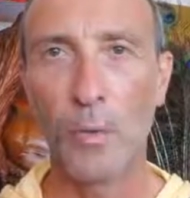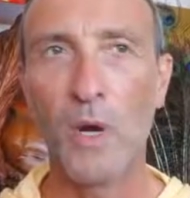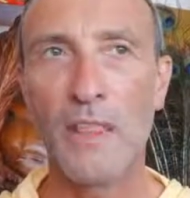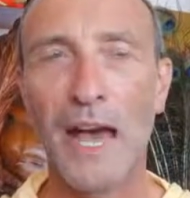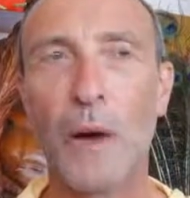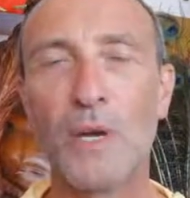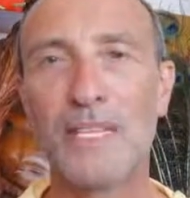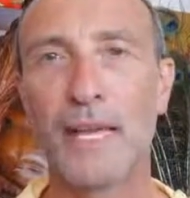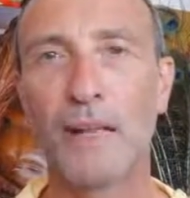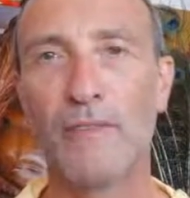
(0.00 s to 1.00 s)
with
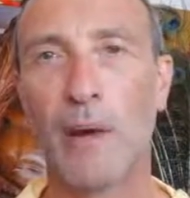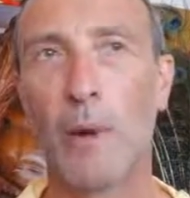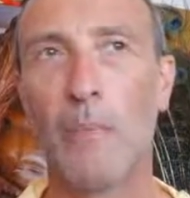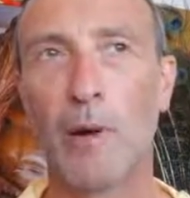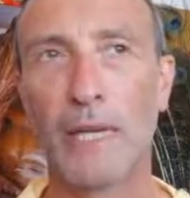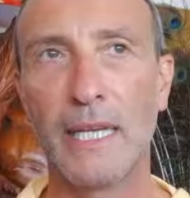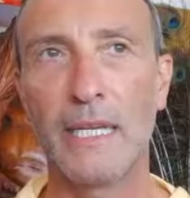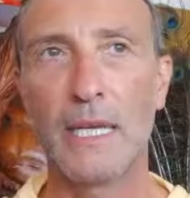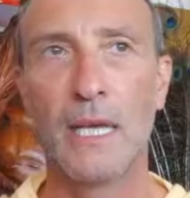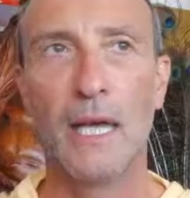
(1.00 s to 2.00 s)
ourselves, our
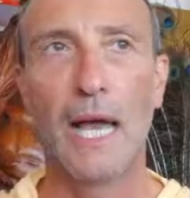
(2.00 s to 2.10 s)
bodies,